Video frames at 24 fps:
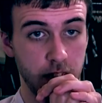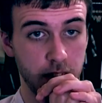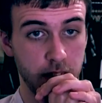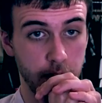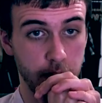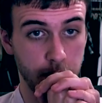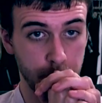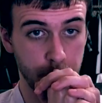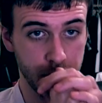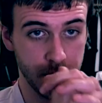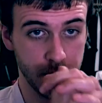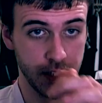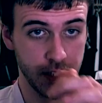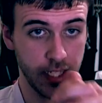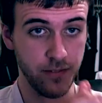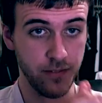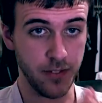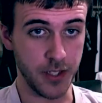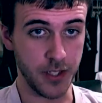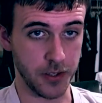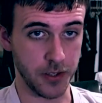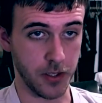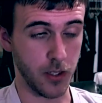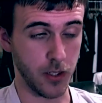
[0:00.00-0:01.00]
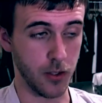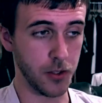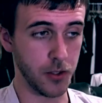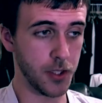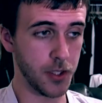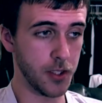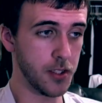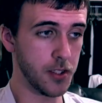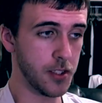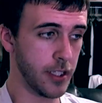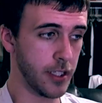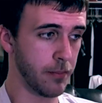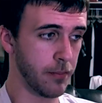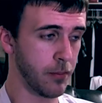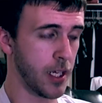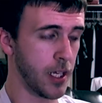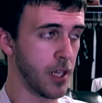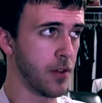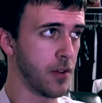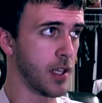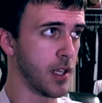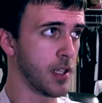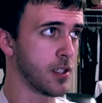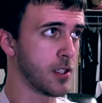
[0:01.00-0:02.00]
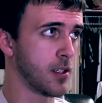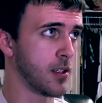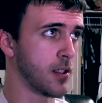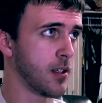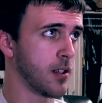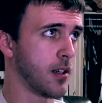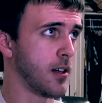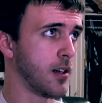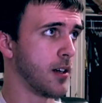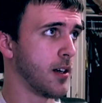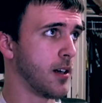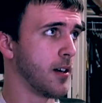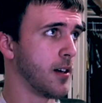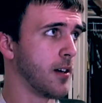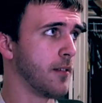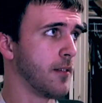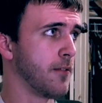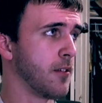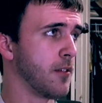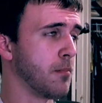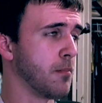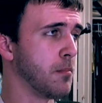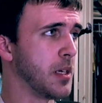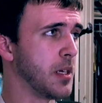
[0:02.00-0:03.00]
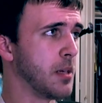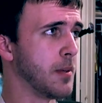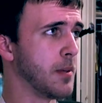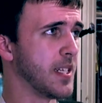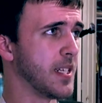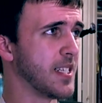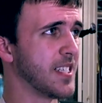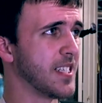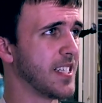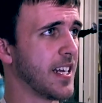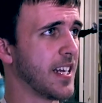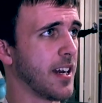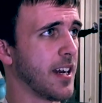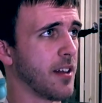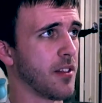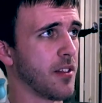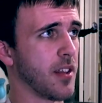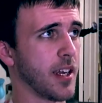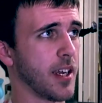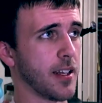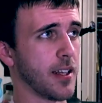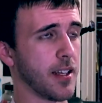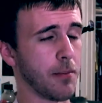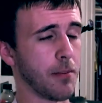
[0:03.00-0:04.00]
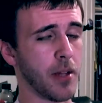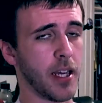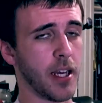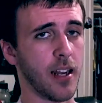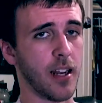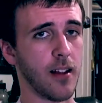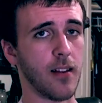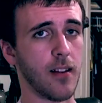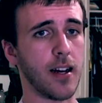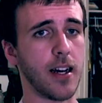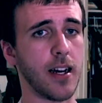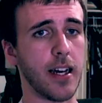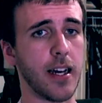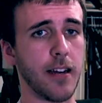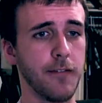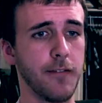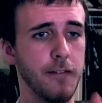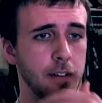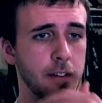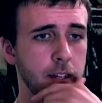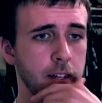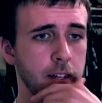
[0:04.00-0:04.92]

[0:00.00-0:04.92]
Number 7 is Oceans. They played this for BBC, I think. They played it live.